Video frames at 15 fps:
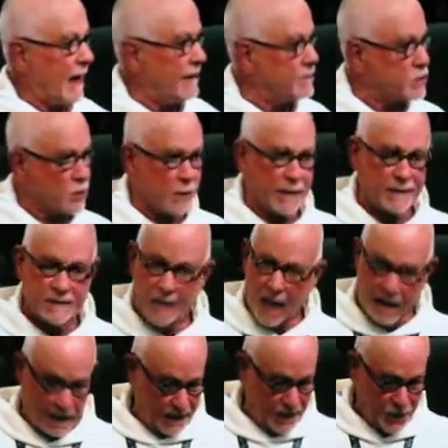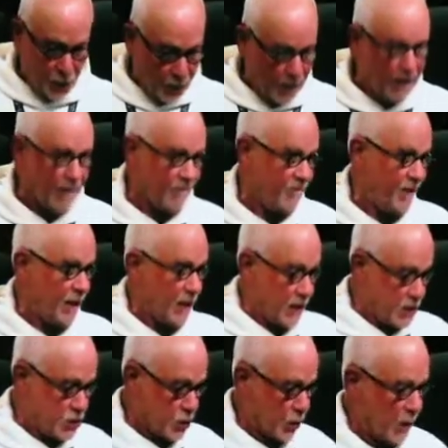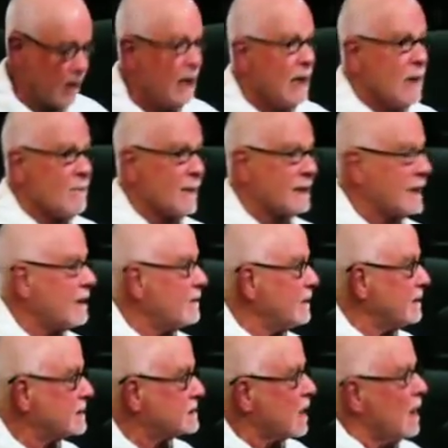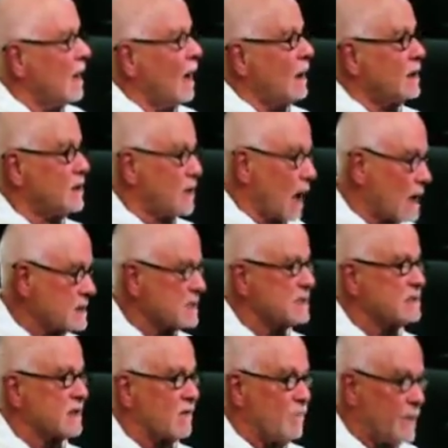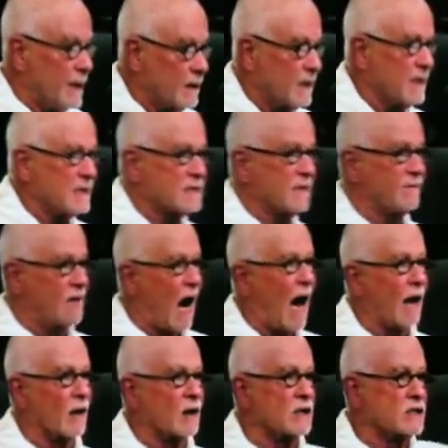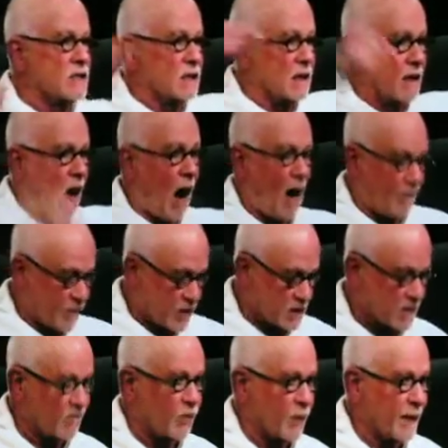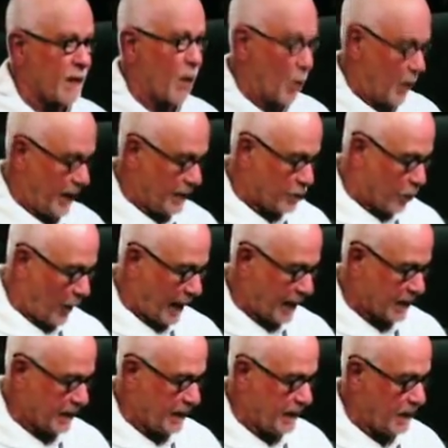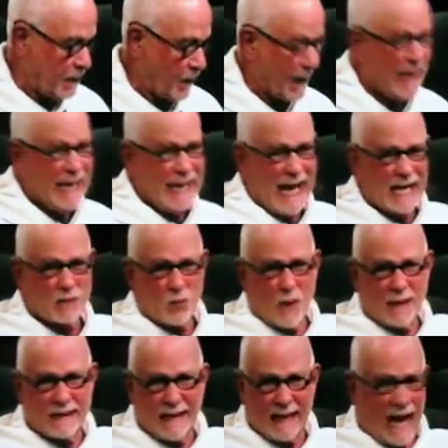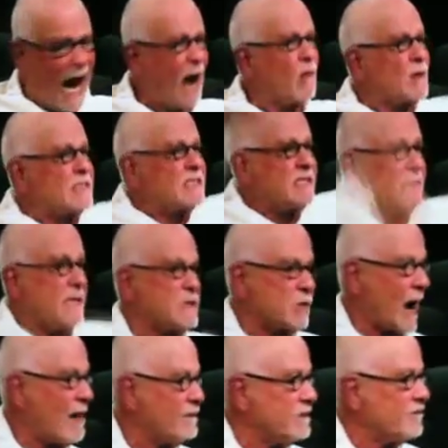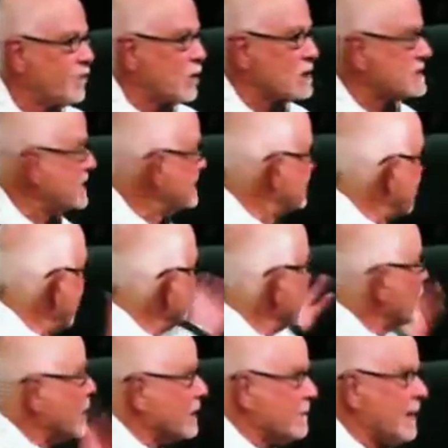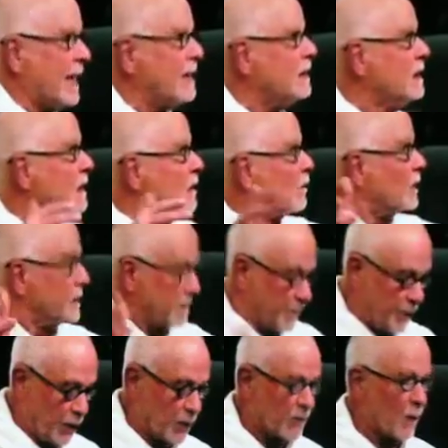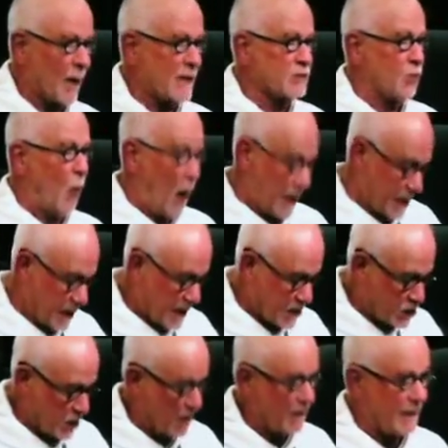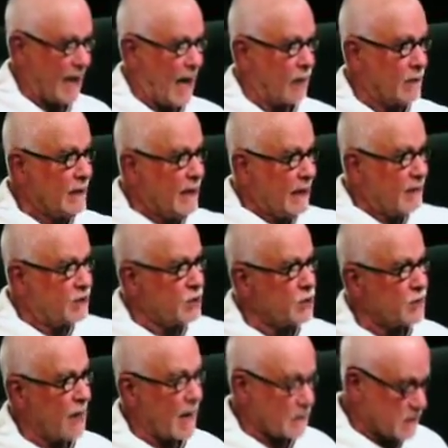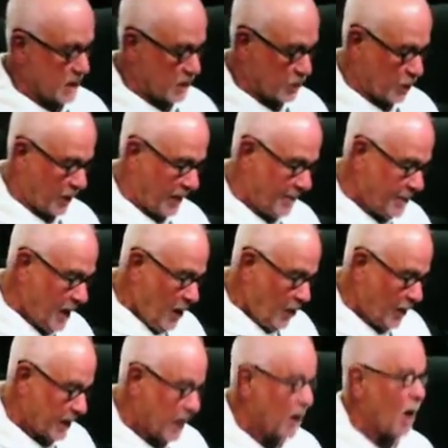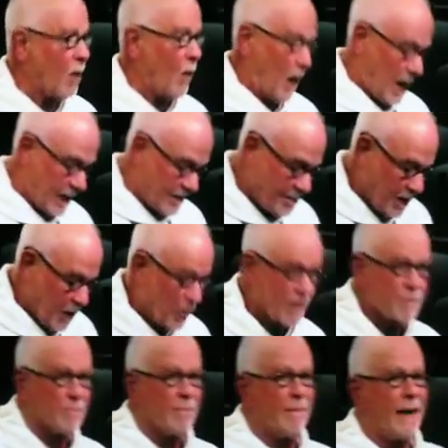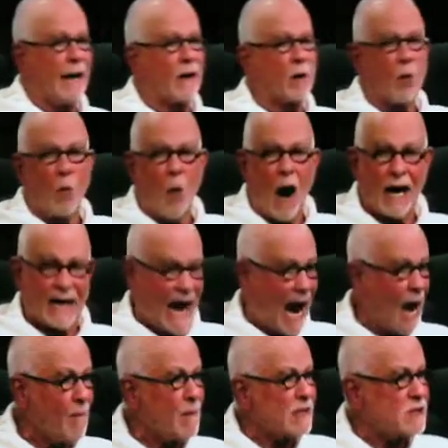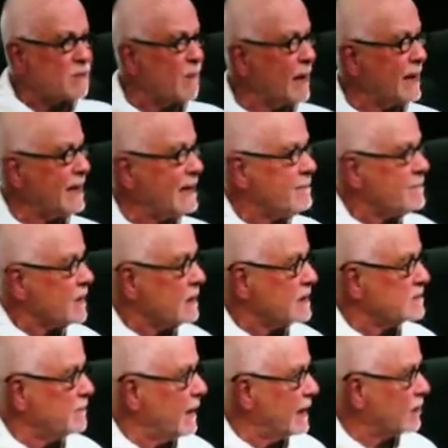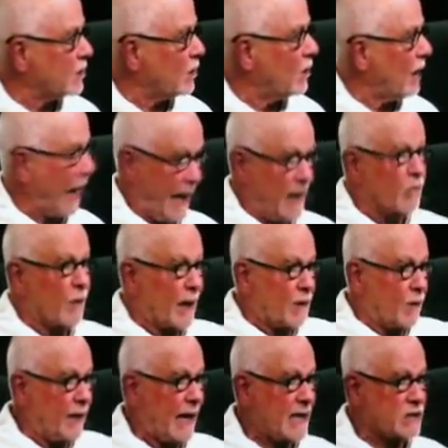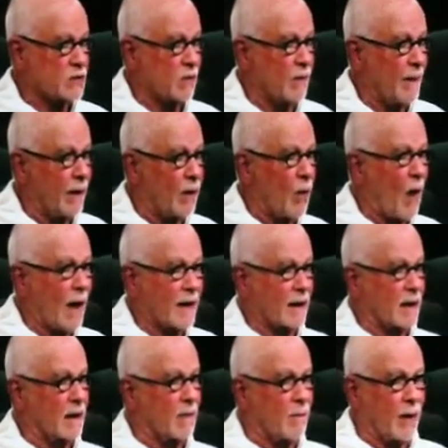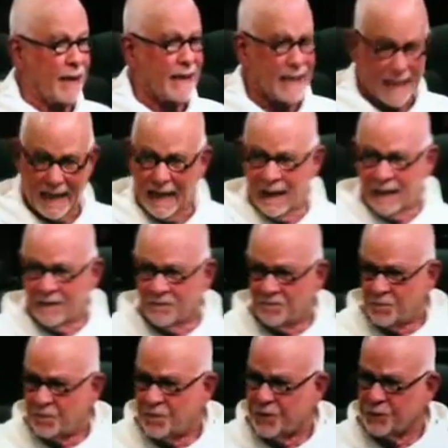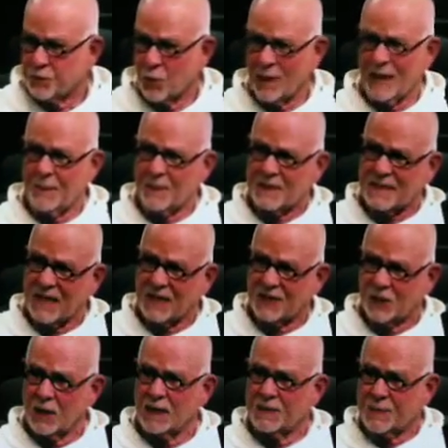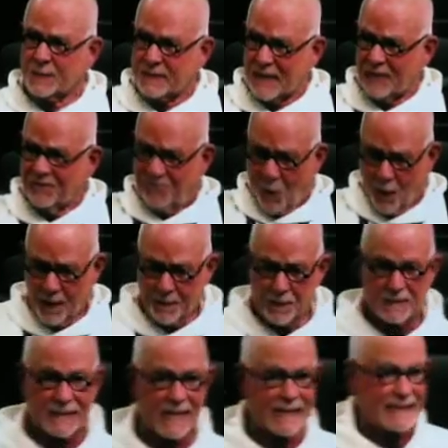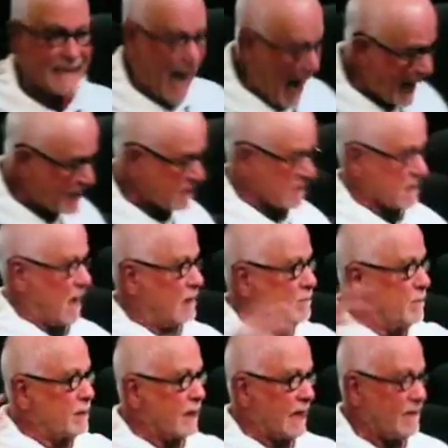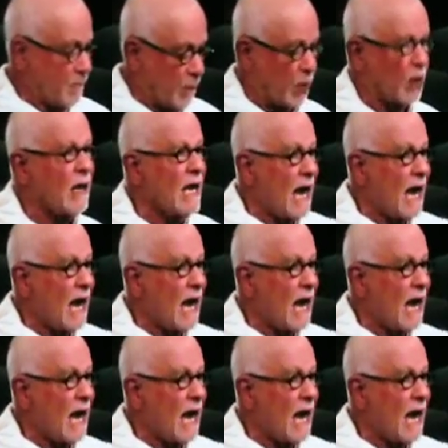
I'm sure he's not going to do it, I'm fairly sure, but it's dozens of millions of dollars to the coffers of Reno, directly and indirectly. That's one thing. I was the driving force that saved Burning Man when the bureaucrats wanted to shut it down in 2003. We could go on with marijuana. How much money is medical and recreational marijuana going to bring in? 20%, 30%, 40% taxes. Unbelievable.